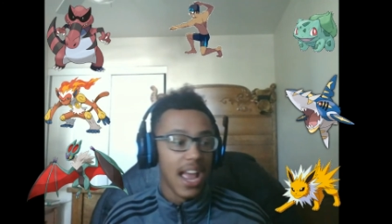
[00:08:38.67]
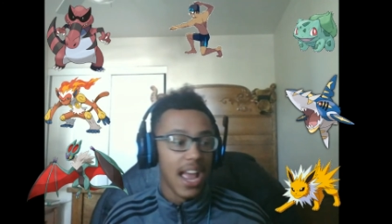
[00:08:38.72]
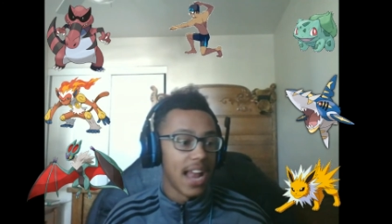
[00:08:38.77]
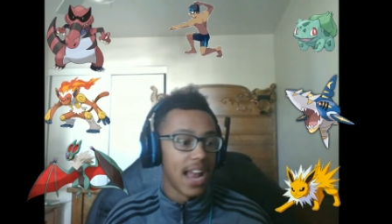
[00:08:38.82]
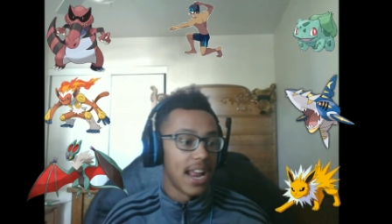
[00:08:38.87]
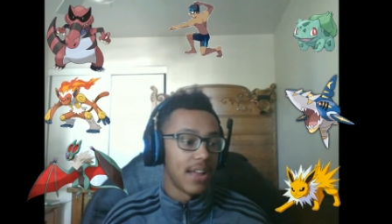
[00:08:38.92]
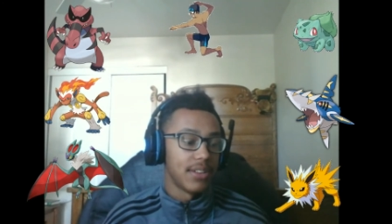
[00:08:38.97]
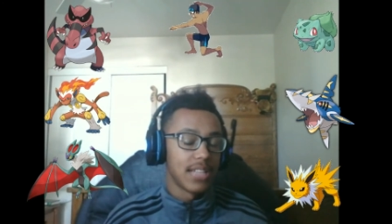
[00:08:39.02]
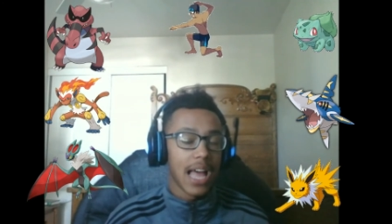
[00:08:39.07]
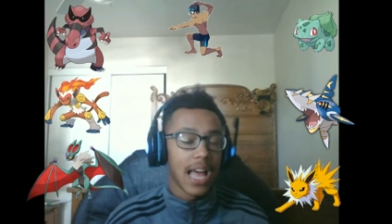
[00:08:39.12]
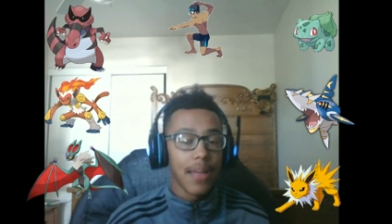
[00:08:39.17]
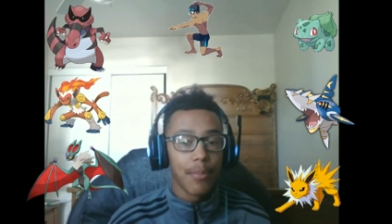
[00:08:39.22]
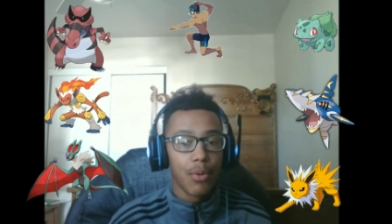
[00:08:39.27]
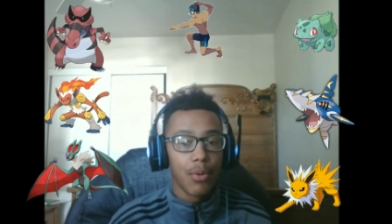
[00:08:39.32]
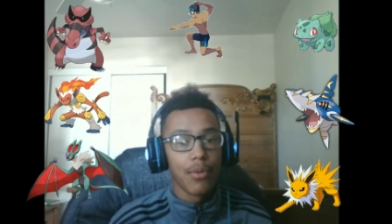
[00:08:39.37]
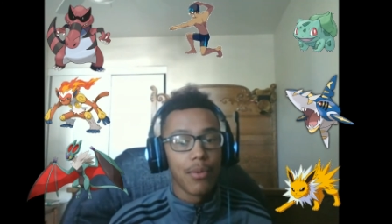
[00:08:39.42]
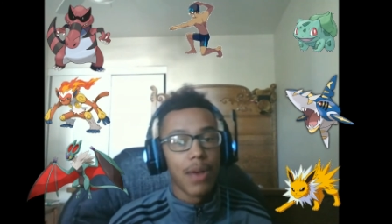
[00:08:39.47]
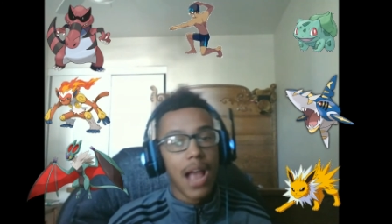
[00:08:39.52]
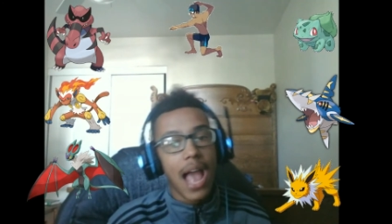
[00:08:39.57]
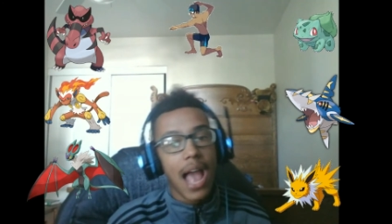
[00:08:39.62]
And it was that
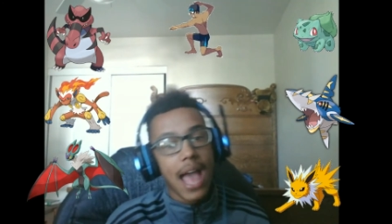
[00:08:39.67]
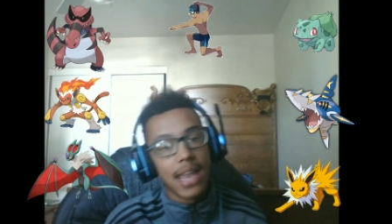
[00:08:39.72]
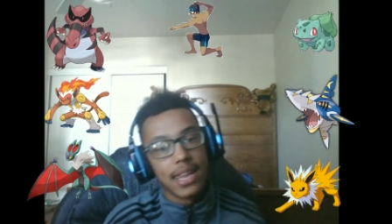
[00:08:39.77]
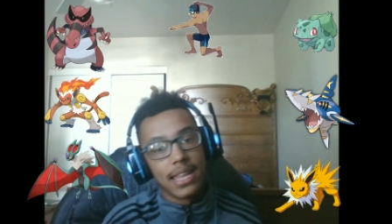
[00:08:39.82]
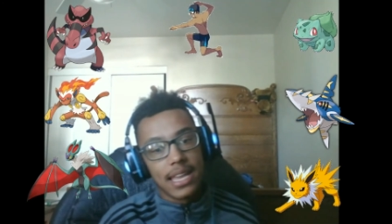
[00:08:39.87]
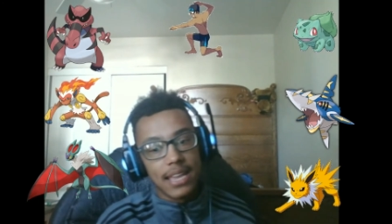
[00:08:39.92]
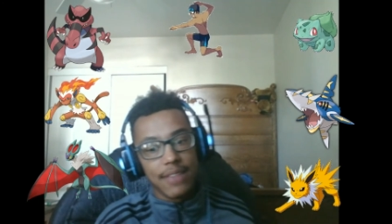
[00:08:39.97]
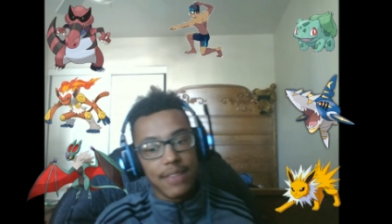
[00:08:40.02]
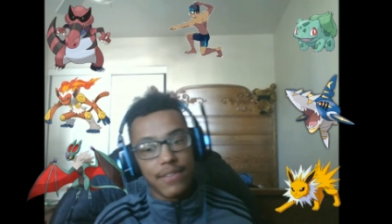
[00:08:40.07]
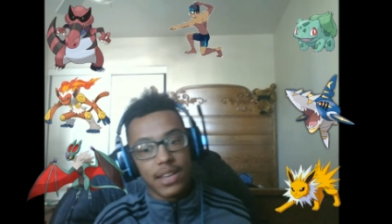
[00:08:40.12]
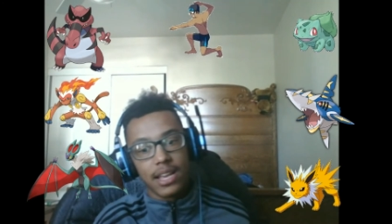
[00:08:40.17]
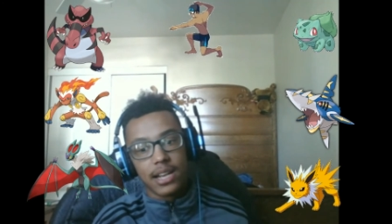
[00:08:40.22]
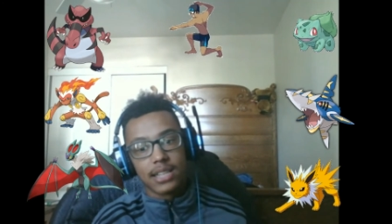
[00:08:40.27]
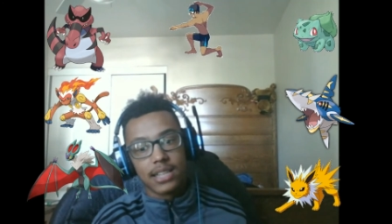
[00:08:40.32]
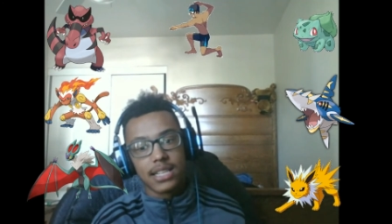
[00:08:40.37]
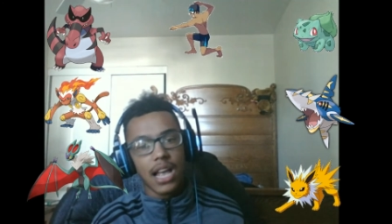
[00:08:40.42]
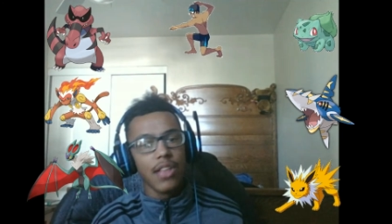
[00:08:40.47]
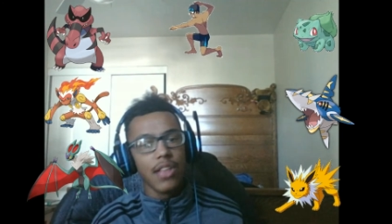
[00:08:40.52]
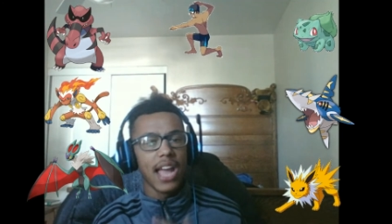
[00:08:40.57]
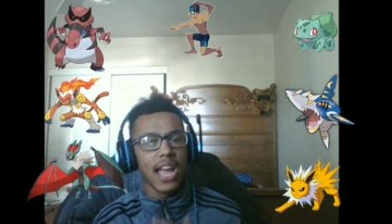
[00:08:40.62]
point where I added the Eevee,
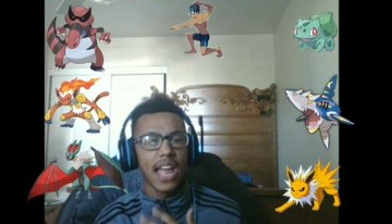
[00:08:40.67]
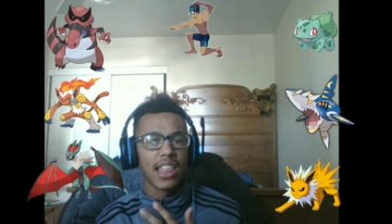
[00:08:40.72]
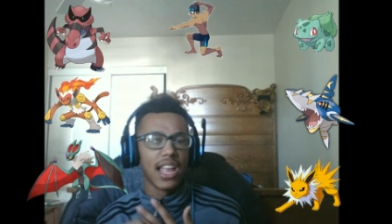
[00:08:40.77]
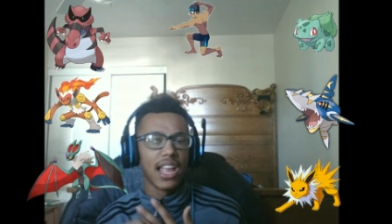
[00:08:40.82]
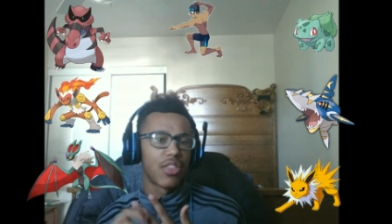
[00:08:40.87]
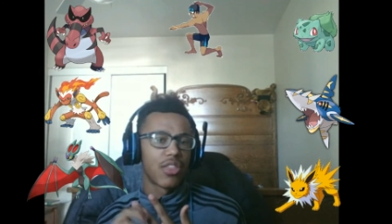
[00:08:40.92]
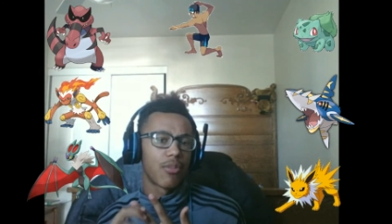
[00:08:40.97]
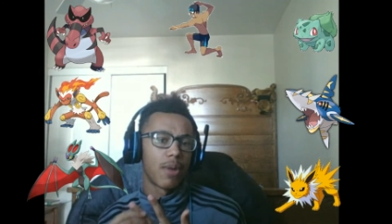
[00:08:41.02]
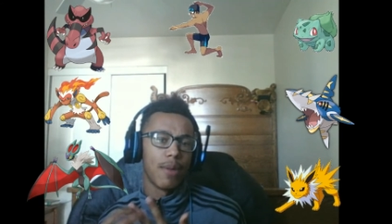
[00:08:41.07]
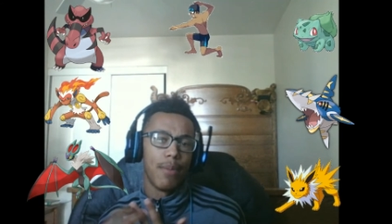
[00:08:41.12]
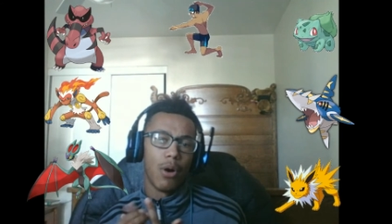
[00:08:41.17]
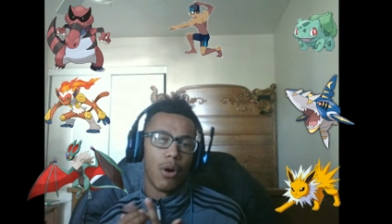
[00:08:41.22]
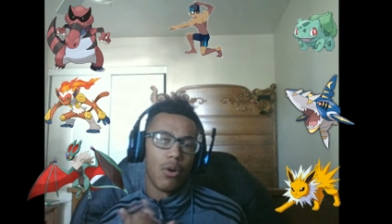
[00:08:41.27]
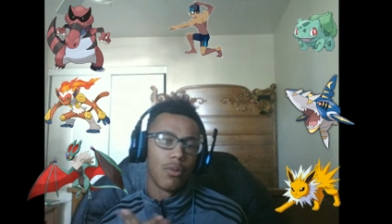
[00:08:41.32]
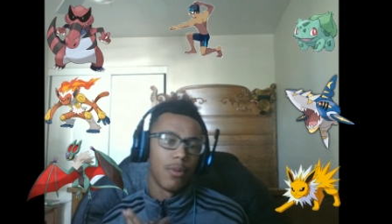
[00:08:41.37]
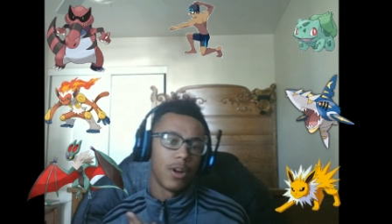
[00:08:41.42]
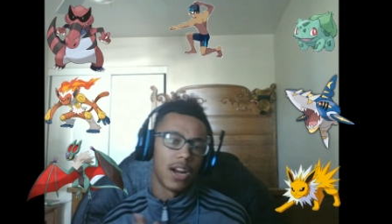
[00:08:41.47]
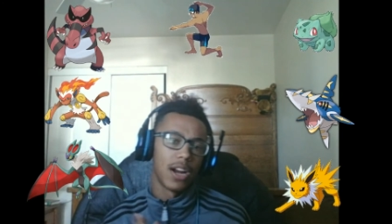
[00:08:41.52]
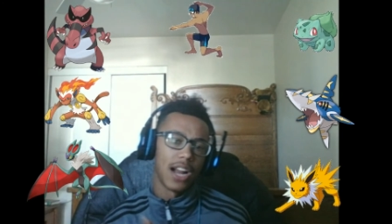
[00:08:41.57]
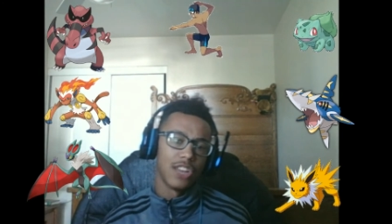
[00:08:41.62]
because I only had like 3
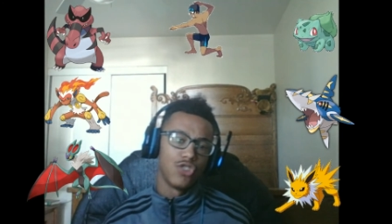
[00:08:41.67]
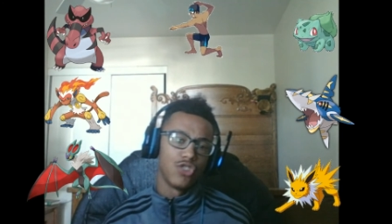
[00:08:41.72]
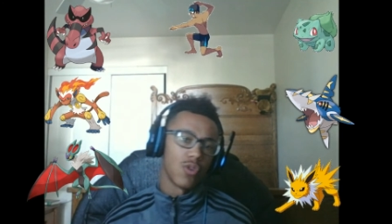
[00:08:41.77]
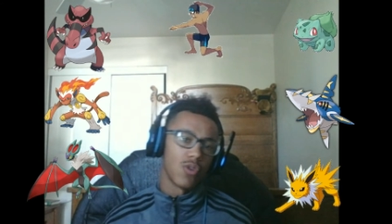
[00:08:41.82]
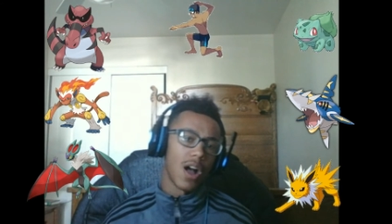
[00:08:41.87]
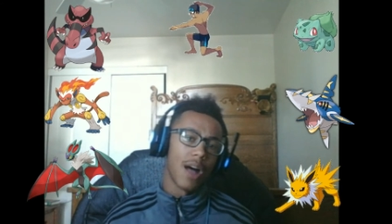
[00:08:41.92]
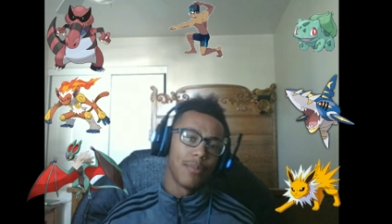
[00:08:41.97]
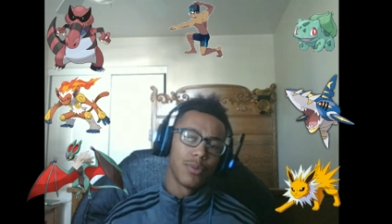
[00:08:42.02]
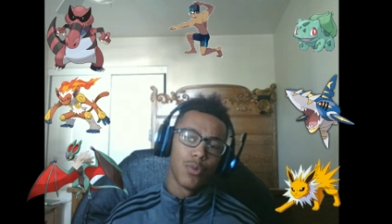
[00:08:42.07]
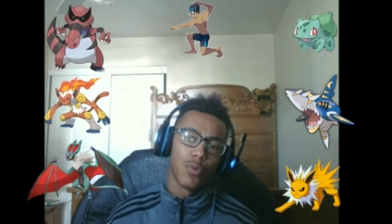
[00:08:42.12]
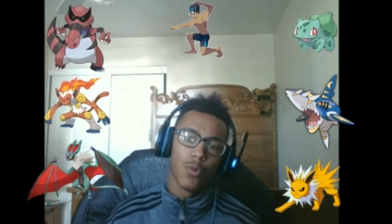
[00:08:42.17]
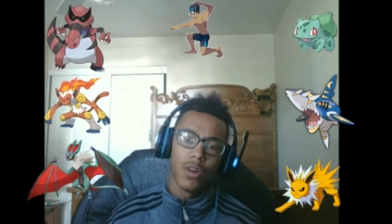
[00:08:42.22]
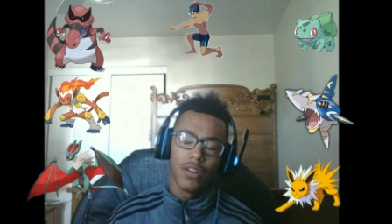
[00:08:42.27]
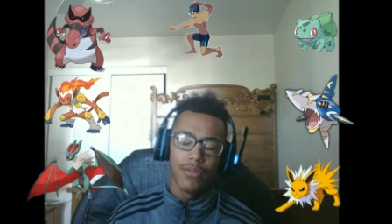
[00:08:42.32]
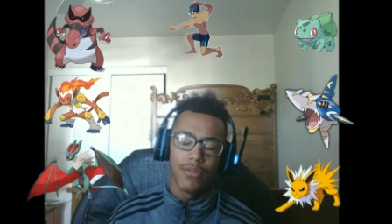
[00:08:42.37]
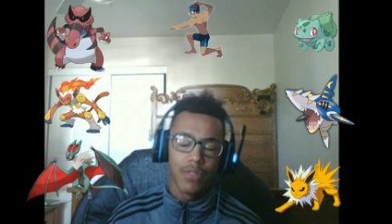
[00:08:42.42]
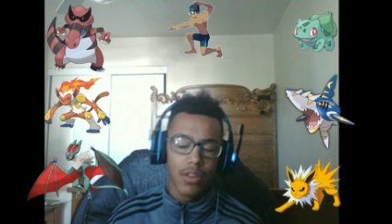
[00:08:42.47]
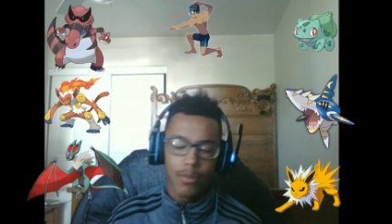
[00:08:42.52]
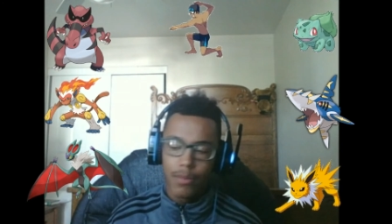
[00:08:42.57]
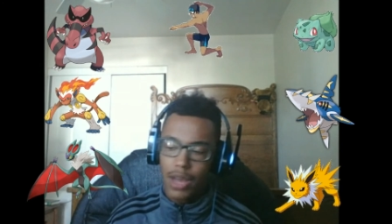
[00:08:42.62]
Pokemon, and I dropped one
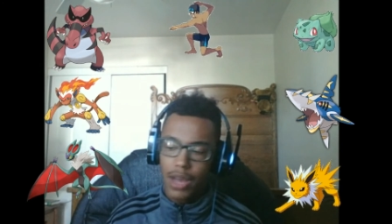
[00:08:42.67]
of them.